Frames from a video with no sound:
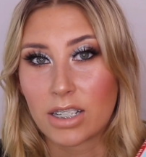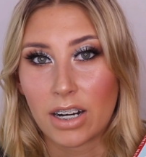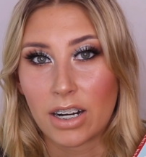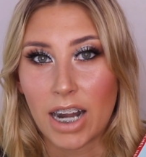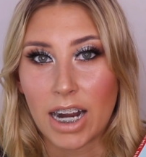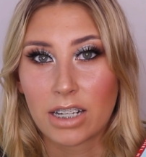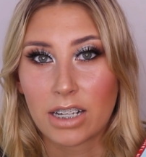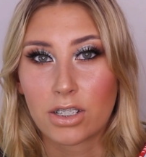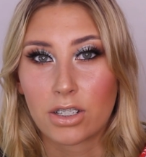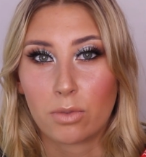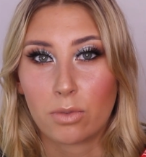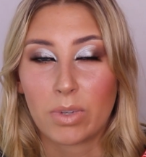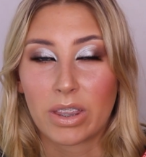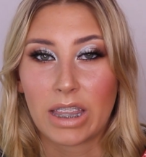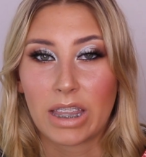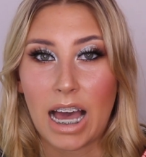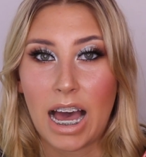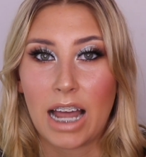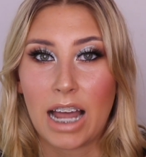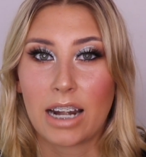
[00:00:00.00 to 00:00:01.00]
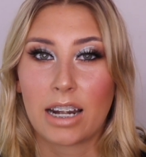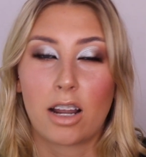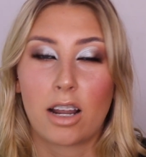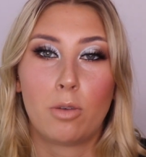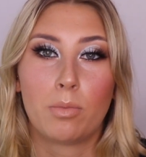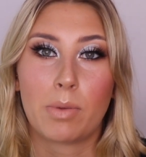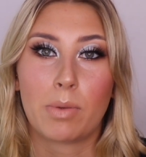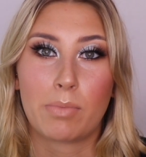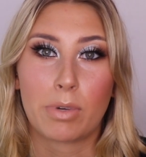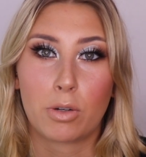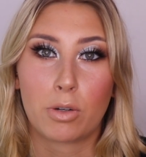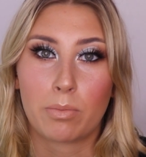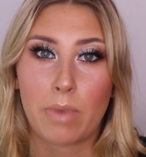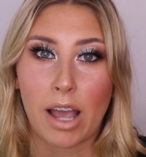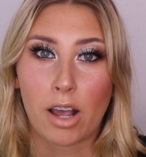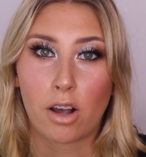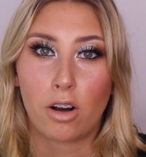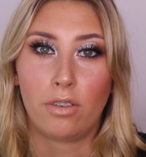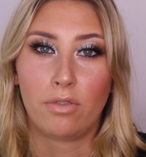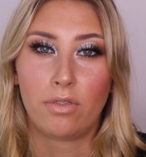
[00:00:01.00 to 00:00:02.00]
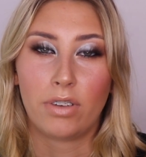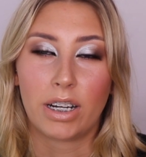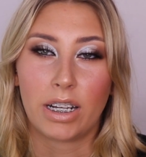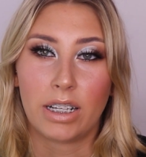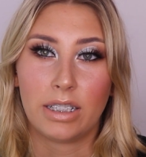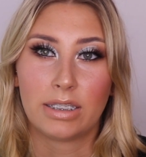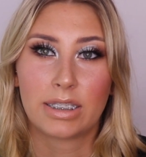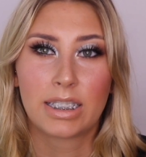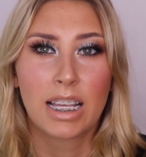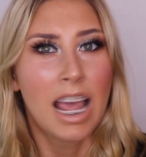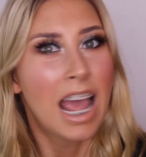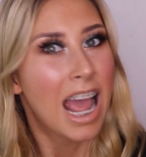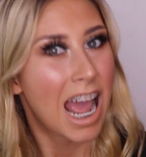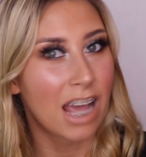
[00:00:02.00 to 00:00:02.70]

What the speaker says: direction with that and help me build my confidence.